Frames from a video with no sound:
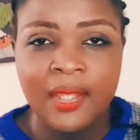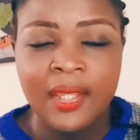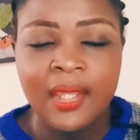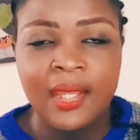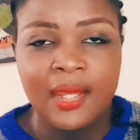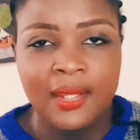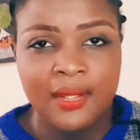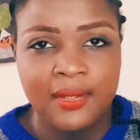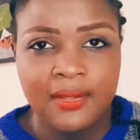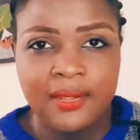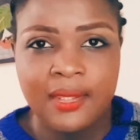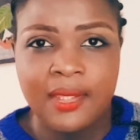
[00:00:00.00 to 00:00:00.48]

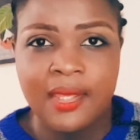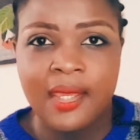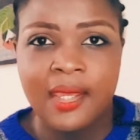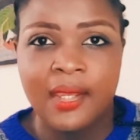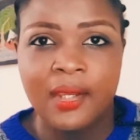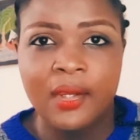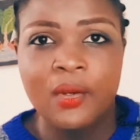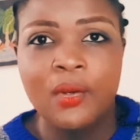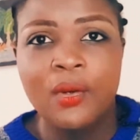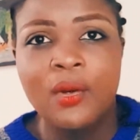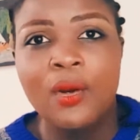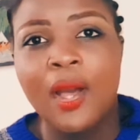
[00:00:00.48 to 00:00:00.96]
and they
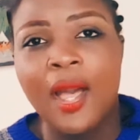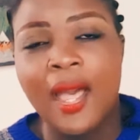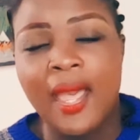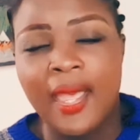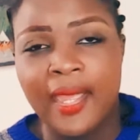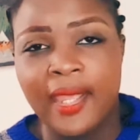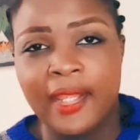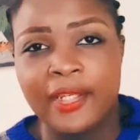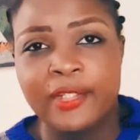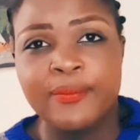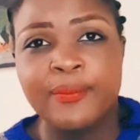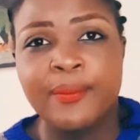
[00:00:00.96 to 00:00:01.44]
go
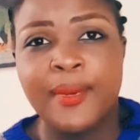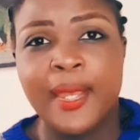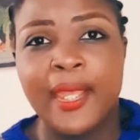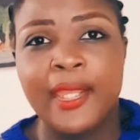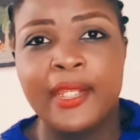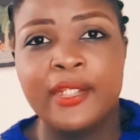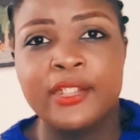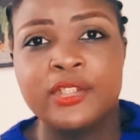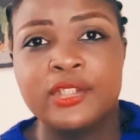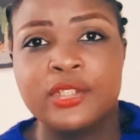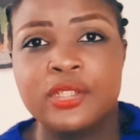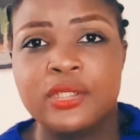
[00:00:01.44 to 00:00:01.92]
ahead
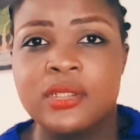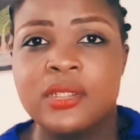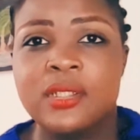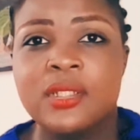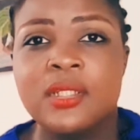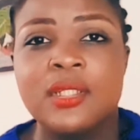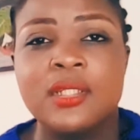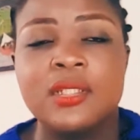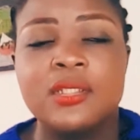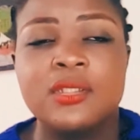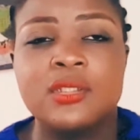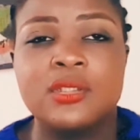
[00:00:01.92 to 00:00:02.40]
by
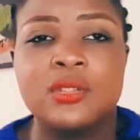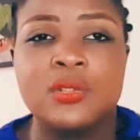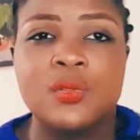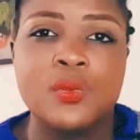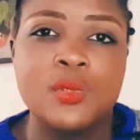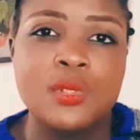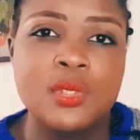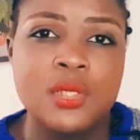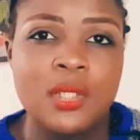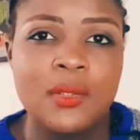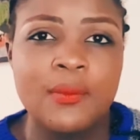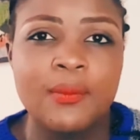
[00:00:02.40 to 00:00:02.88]
treating it
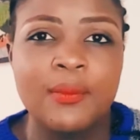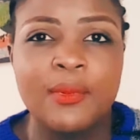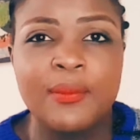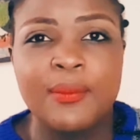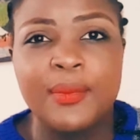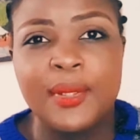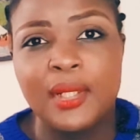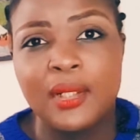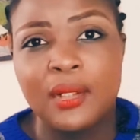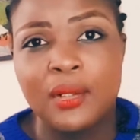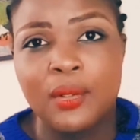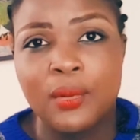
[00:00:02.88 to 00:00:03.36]
using
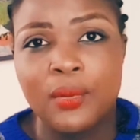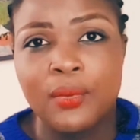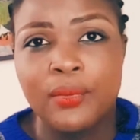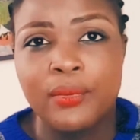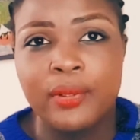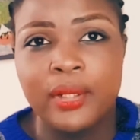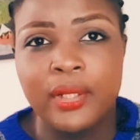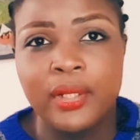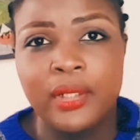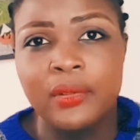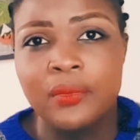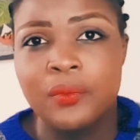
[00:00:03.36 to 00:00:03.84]
maybe
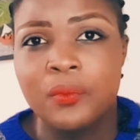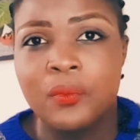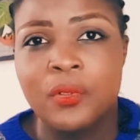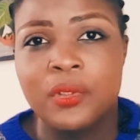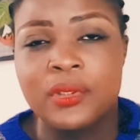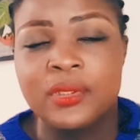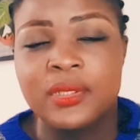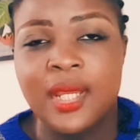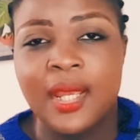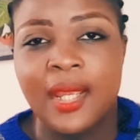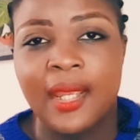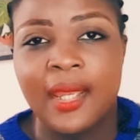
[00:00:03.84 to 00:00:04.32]
chlorine,
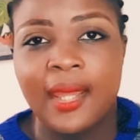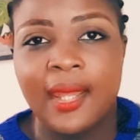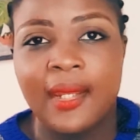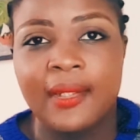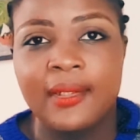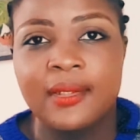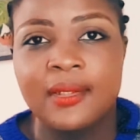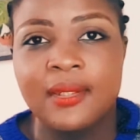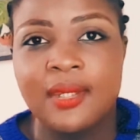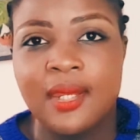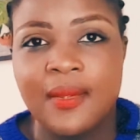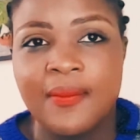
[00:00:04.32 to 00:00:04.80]
water
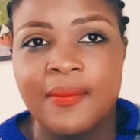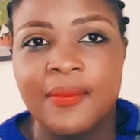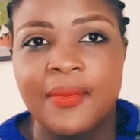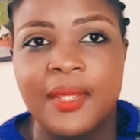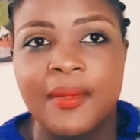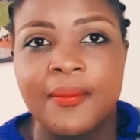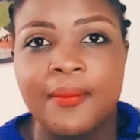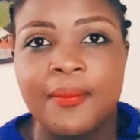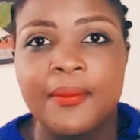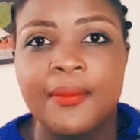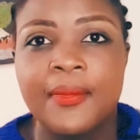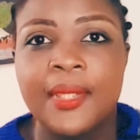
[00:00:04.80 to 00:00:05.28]
guard, name
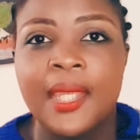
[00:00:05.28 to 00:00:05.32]
them.